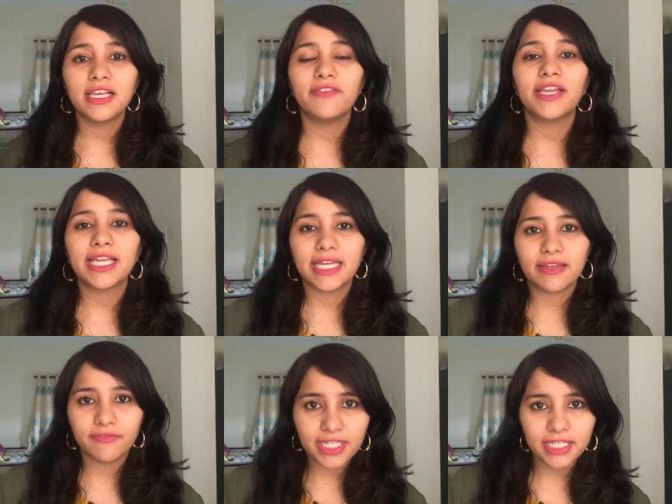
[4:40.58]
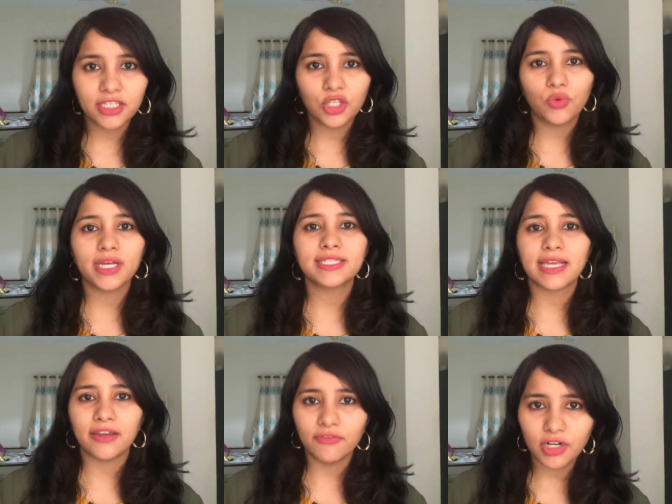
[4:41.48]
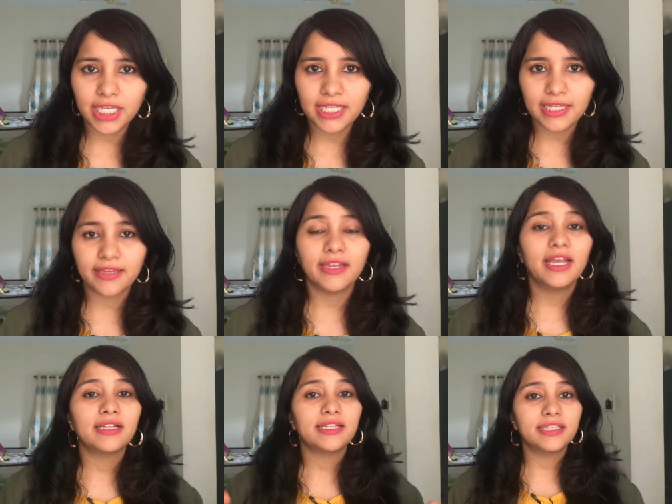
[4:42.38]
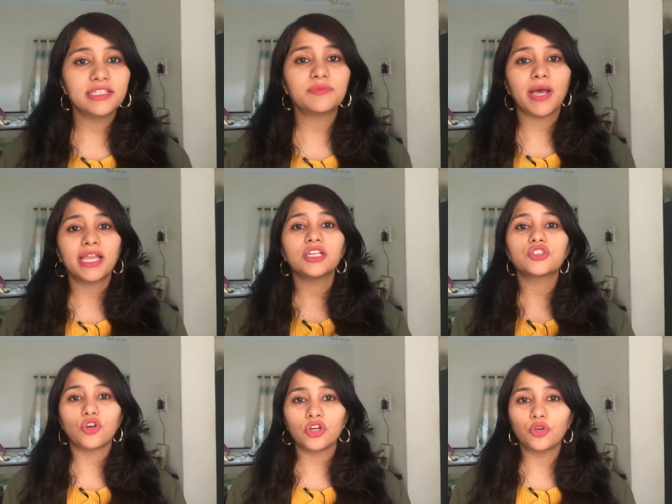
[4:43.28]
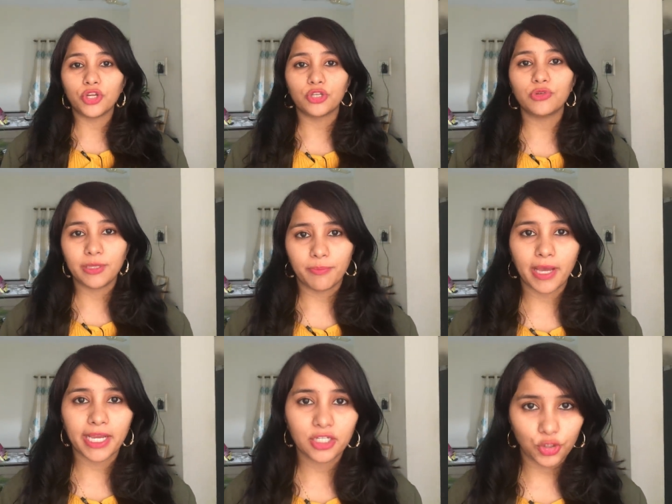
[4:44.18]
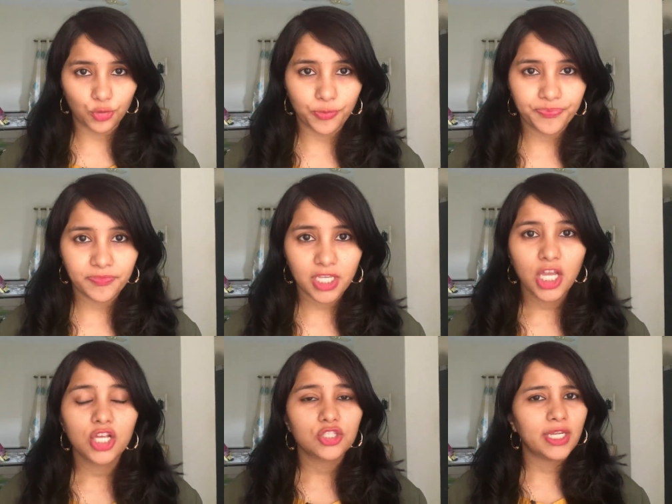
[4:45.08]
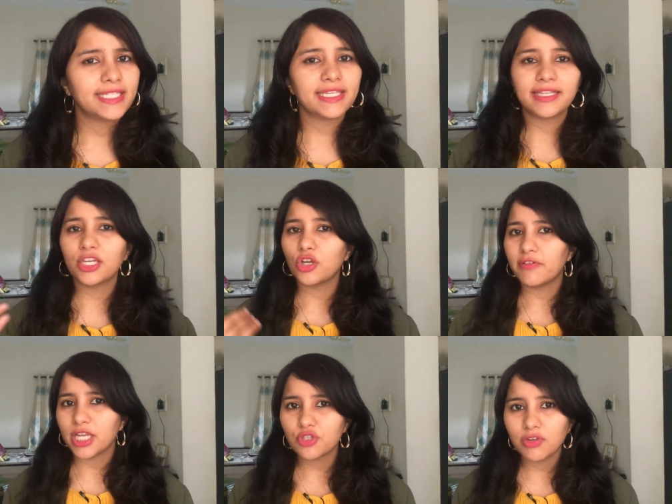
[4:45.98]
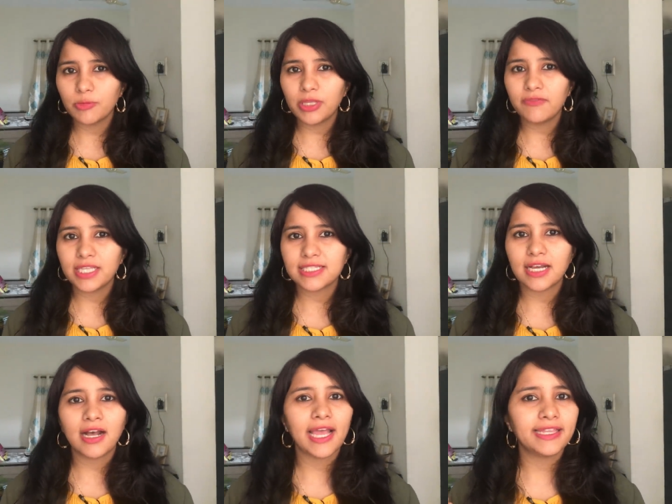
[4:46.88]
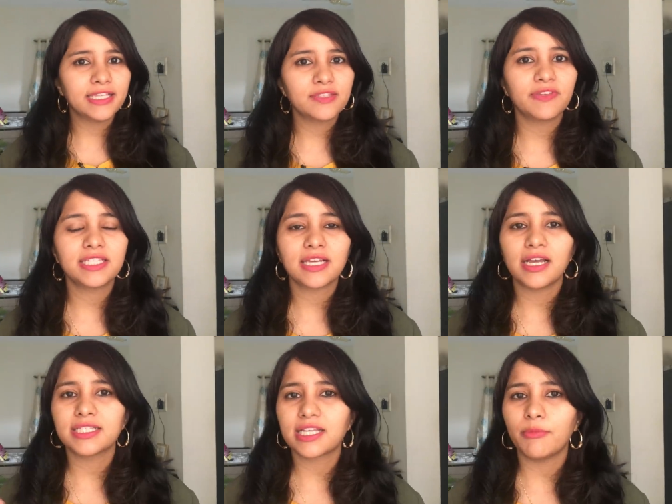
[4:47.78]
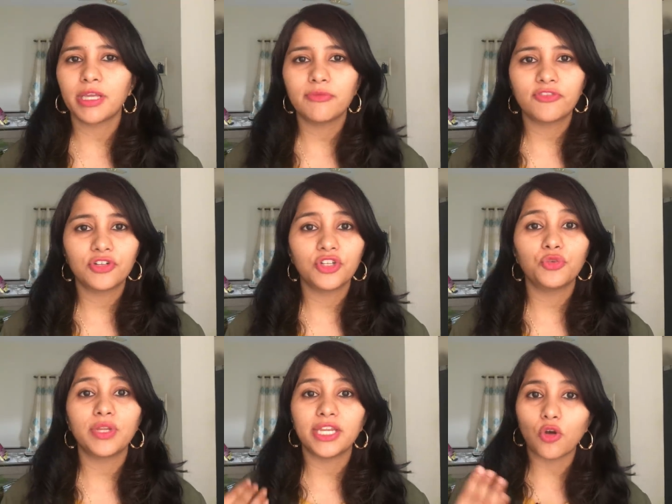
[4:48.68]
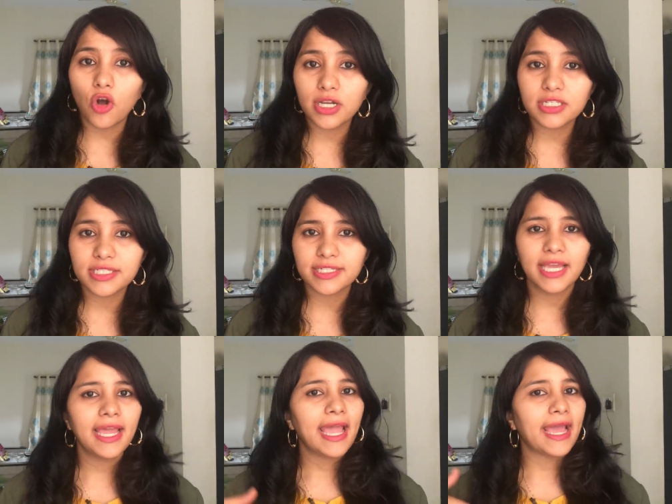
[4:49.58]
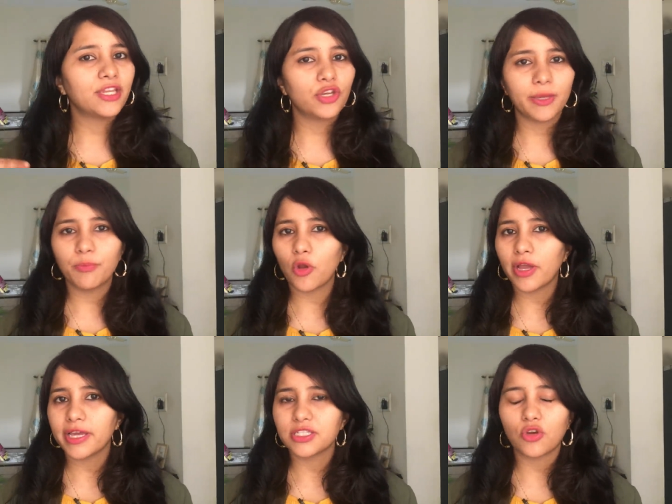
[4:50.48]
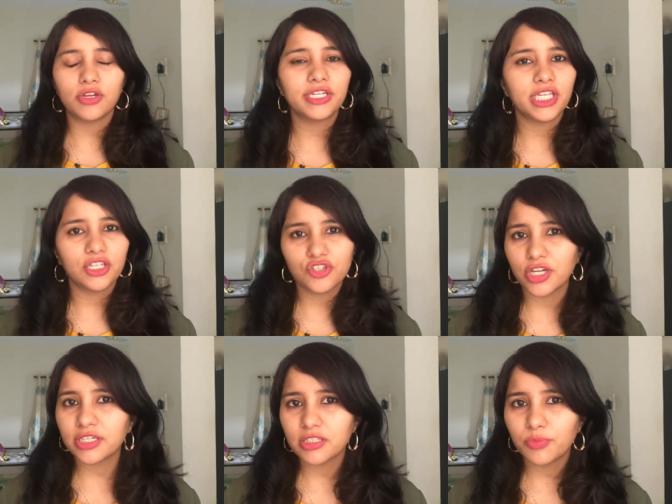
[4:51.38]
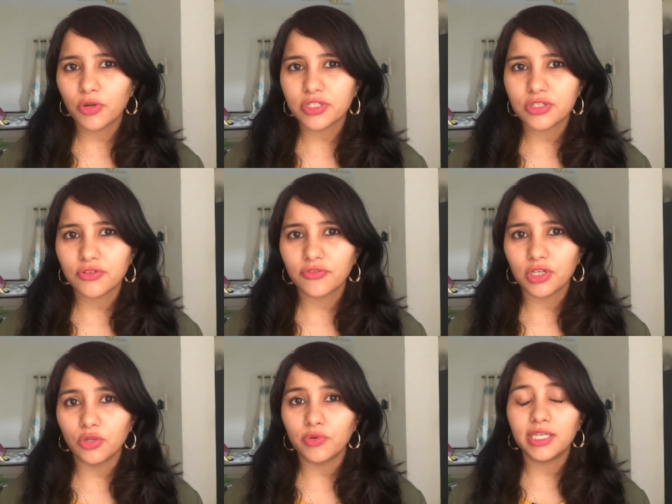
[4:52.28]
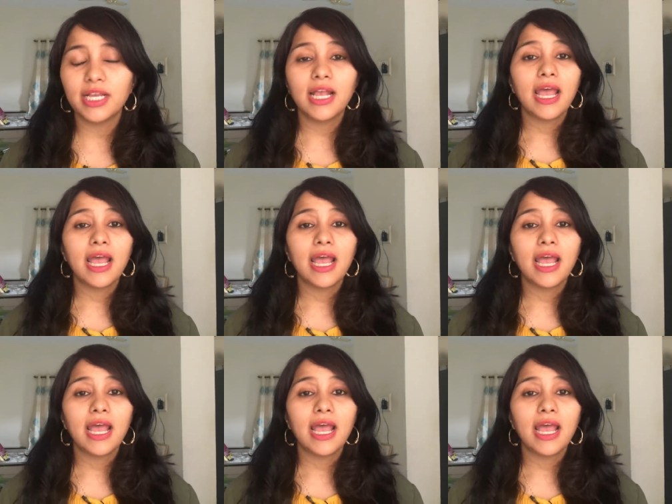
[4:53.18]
living within the US and working there, then this ban is not going to impact you. So let's say that you have a H1B visa and this visa is coming up for renewal in August and your employer has already initiated the process of renewal.